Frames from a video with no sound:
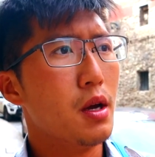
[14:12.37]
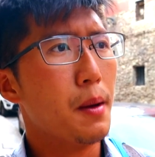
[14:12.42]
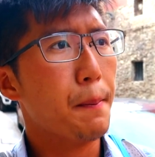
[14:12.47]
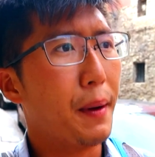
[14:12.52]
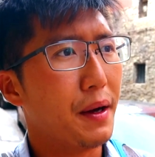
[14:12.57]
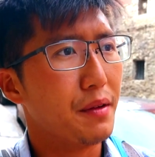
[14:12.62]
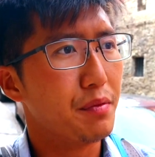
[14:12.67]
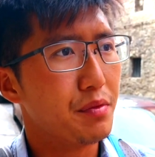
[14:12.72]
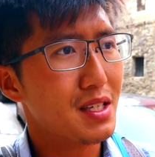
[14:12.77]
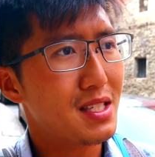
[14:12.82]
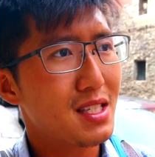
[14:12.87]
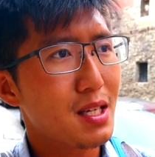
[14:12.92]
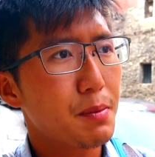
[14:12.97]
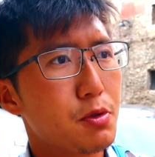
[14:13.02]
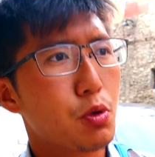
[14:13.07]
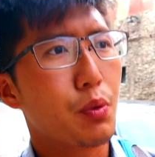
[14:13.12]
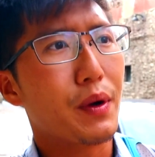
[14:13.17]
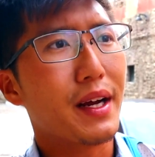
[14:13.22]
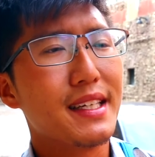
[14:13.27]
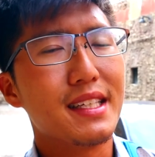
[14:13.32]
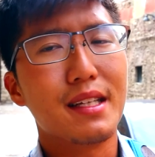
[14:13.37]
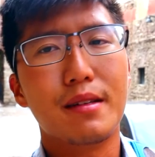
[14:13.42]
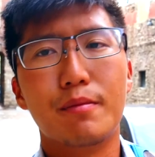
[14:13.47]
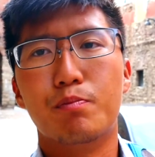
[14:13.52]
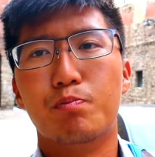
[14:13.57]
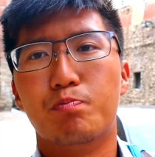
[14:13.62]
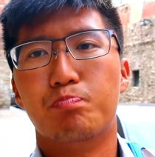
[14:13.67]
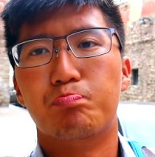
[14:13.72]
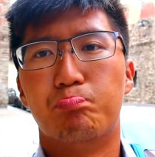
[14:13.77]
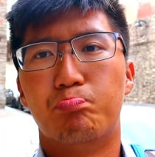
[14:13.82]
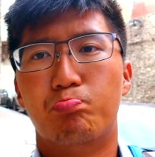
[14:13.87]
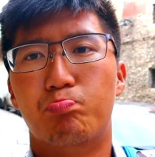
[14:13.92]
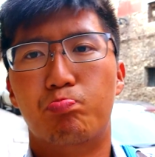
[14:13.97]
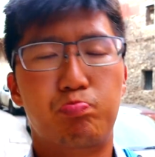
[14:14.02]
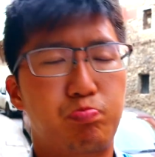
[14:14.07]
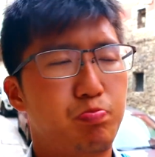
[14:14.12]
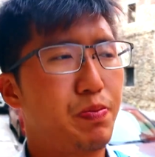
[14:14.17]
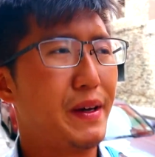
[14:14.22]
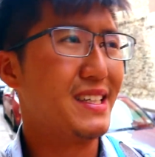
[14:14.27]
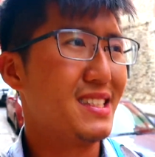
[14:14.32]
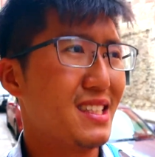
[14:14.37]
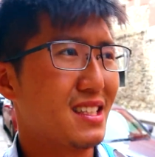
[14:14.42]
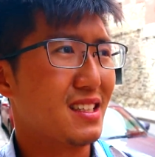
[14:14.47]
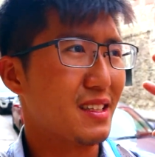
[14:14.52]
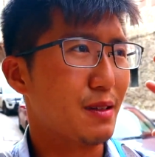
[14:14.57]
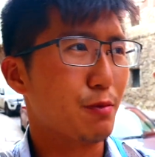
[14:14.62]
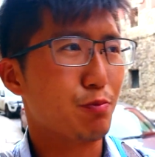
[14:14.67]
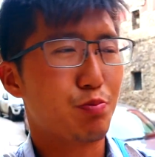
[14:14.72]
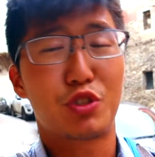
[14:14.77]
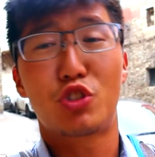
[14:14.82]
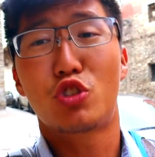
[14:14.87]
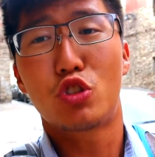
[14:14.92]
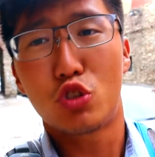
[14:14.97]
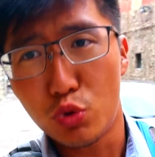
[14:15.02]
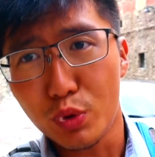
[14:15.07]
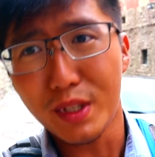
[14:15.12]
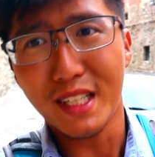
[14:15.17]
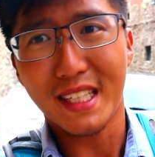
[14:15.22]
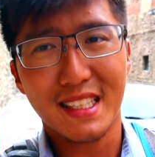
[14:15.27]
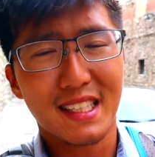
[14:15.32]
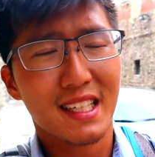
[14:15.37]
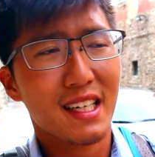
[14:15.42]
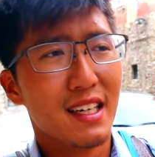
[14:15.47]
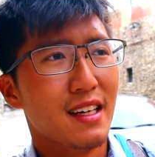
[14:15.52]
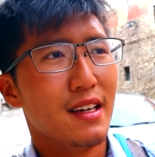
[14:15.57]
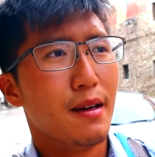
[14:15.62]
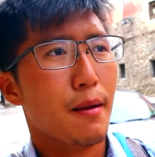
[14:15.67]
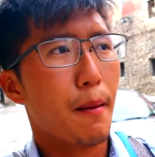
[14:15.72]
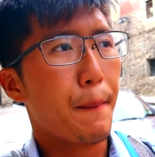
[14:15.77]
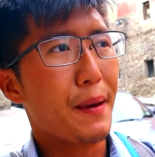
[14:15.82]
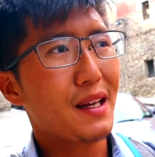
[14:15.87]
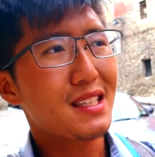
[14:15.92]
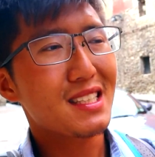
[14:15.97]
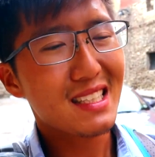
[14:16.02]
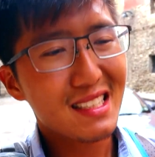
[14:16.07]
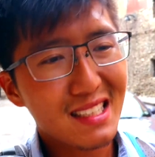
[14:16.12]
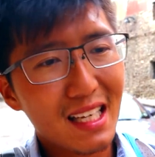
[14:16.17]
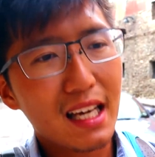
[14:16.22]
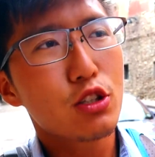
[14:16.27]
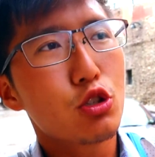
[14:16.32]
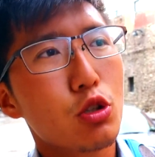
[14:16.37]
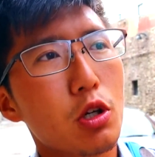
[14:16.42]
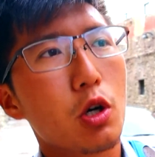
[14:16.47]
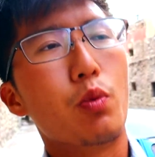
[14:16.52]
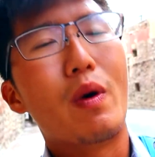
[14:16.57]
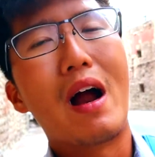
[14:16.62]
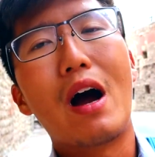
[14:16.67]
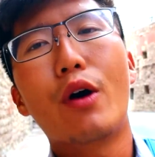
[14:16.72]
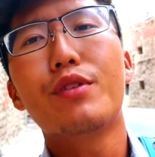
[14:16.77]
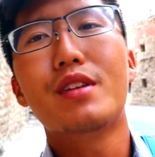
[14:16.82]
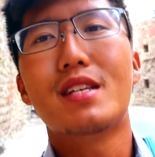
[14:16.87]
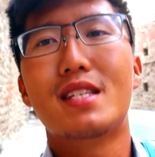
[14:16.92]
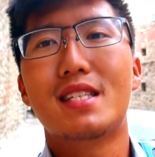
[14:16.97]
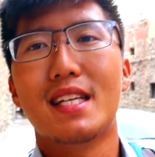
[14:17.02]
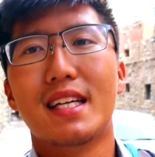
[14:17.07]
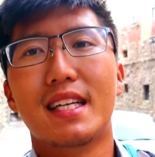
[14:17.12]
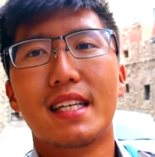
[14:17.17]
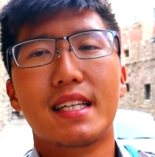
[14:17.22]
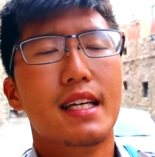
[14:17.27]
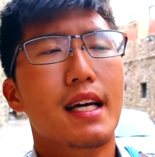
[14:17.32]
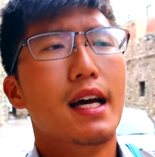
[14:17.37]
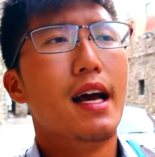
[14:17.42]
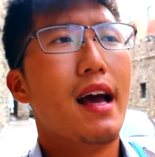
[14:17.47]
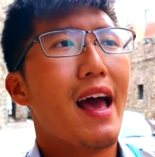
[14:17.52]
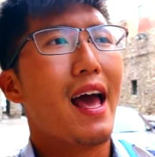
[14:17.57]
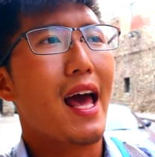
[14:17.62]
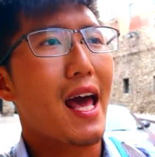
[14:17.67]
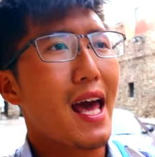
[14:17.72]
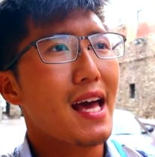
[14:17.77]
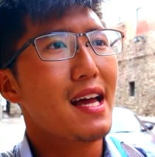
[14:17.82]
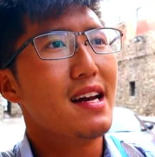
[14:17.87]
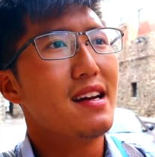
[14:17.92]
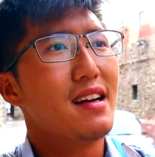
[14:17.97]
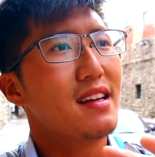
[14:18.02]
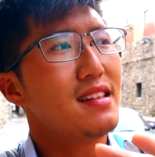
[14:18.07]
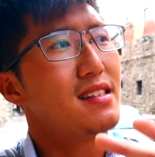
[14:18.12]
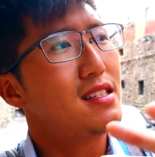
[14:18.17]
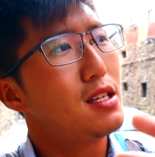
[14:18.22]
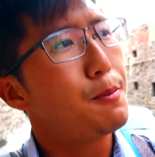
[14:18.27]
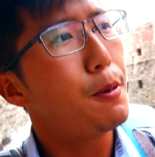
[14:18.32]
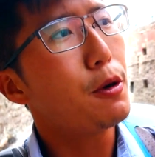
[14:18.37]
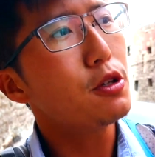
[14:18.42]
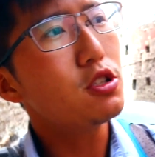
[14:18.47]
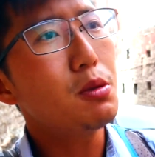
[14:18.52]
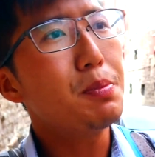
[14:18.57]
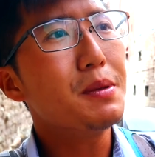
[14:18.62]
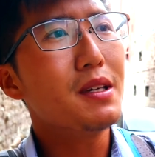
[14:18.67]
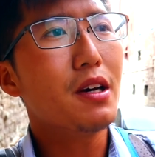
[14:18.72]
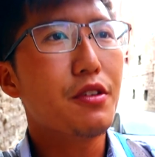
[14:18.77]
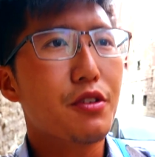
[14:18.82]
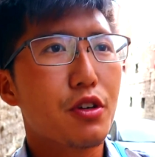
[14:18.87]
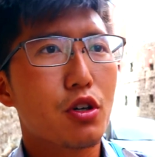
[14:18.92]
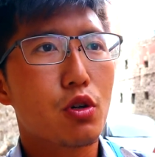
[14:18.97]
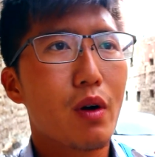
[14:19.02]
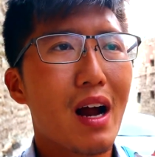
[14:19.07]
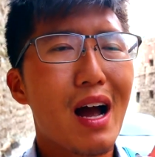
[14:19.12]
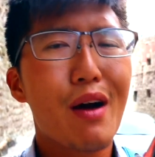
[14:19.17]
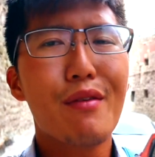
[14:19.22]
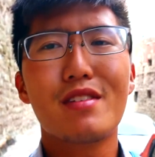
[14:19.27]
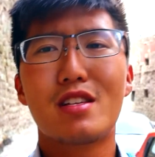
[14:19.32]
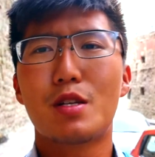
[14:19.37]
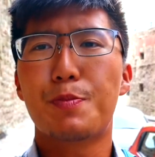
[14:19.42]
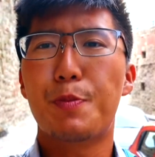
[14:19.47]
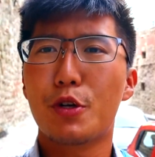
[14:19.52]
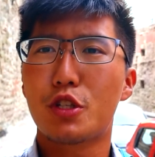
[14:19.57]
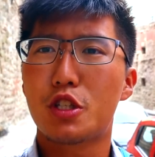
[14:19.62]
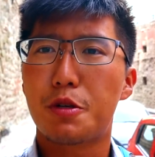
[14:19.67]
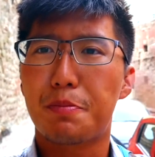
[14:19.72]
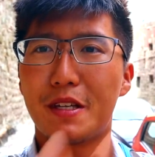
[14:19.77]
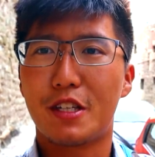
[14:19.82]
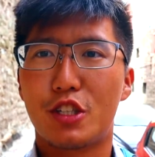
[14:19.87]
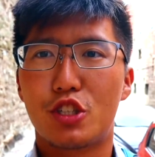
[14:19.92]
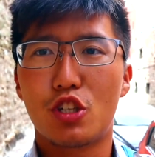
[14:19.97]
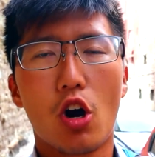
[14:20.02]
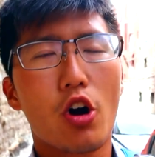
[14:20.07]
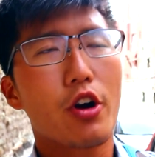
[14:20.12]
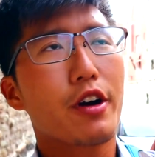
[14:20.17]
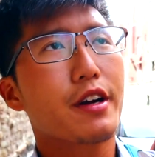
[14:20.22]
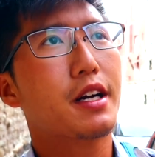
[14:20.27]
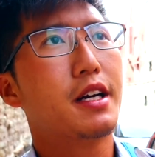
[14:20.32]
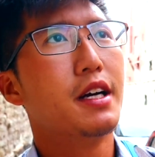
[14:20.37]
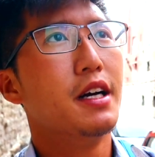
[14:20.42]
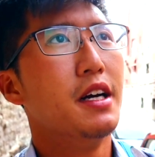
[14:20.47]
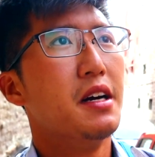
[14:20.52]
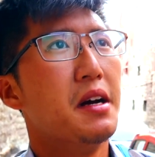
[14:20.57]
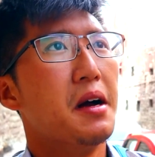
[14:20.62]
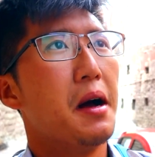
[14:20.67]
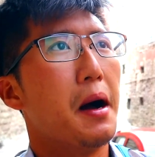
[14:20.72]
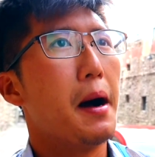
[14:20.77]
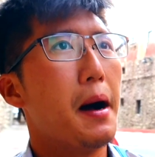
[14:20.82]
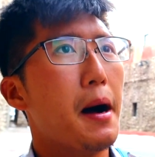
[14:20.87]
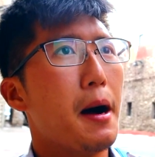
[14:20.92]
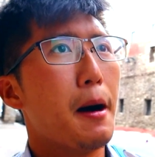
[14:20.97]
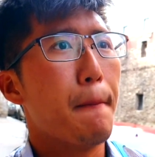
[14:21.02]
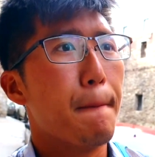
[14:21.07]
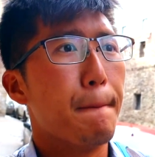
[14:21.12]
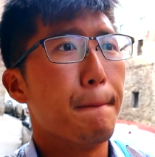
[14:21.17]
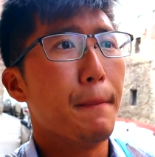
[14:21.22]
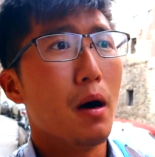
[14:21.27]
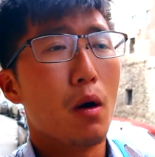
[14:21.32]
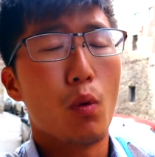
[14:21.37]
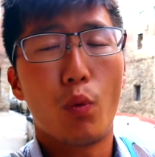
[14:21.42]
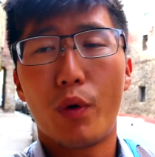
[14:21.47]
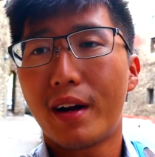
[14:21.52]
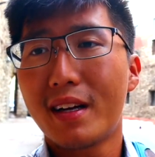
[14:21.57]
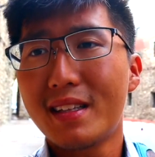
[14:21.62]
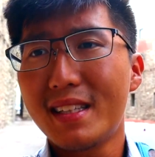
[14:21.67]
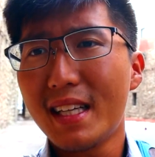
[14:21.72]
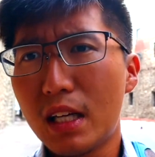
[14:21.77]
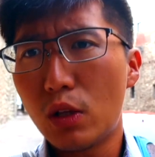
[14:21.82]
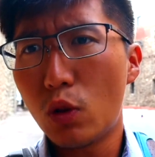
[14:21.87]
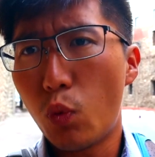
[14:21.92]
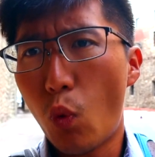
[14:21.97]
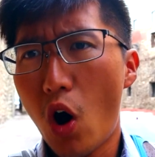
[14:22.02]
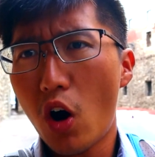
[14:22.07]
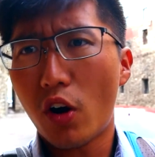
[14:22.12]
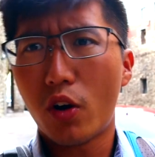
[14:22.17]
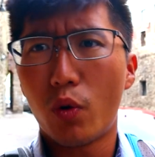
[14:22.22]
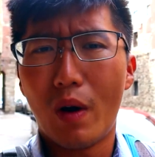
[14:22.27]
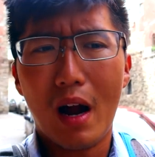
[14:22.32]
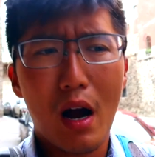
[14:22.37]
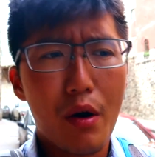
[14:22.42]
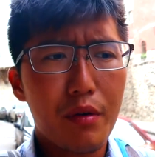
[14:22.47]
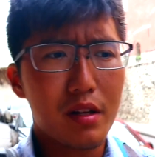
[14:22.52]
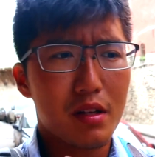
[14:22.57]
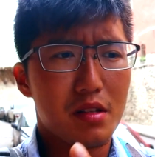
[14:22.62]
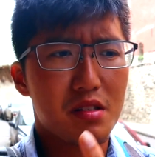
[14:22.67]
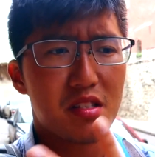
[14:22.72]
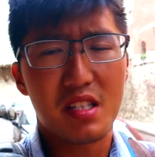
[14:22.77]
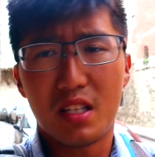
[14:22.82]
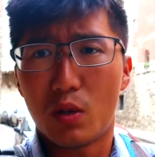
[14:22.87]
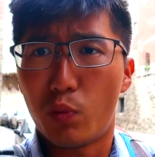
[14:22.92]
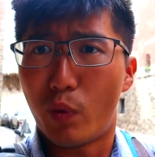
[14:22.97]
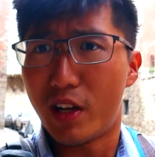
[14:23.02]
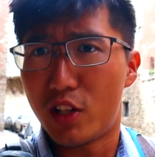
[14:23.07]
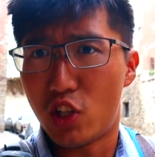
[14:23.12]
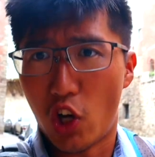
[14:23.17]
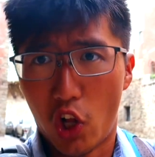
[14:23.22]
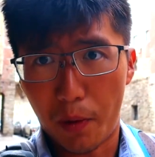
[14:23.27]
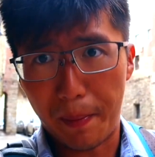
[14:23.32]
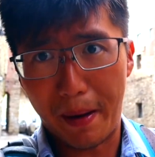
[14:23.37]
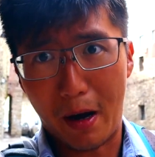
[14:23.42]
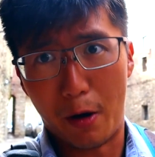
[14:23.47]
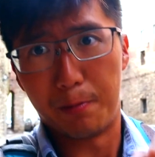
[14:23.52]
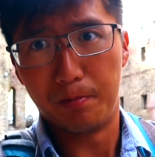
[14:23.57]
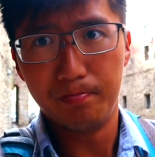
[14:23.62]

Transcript: But the subterranean street basically takes you around the city, and it's supposed to be underground, it's supposed to be dark, but we're gonna take a walk around and see what it's all about.